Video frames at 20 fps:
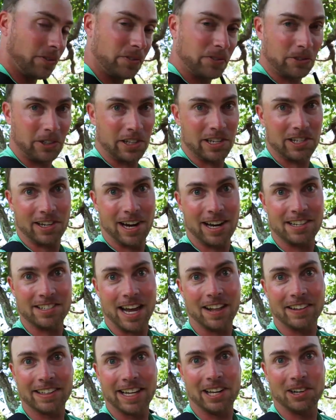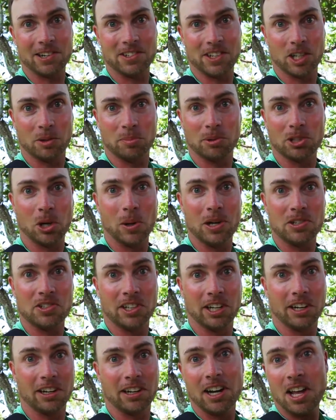for these nice alligators that are below us
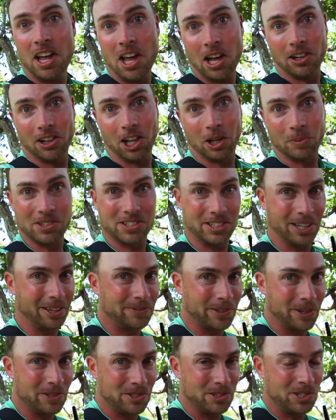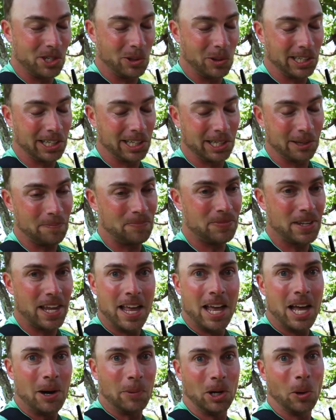here. Along with cell phones and chewing gum,
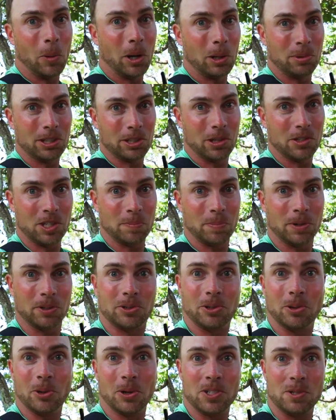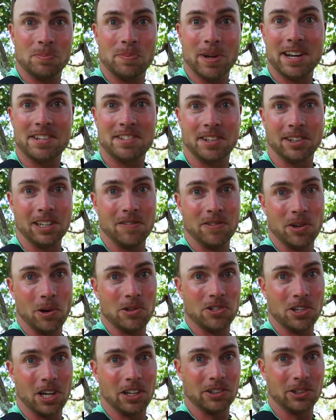we don't want to bring those up on the course. Best to leave
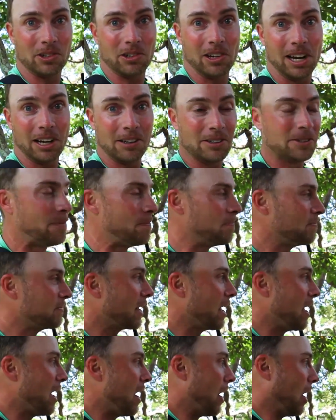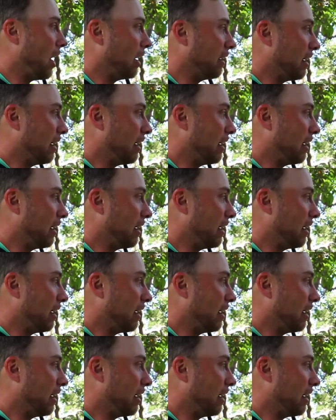those on the ground. All